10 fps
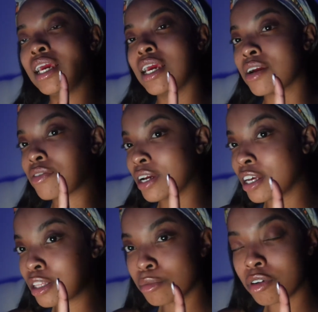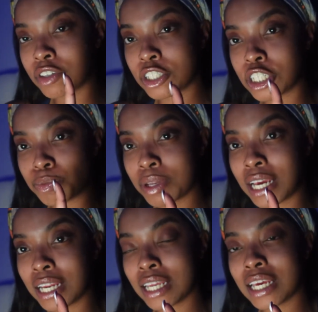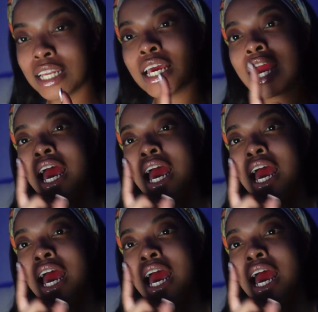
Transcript: Every other movie she's played in,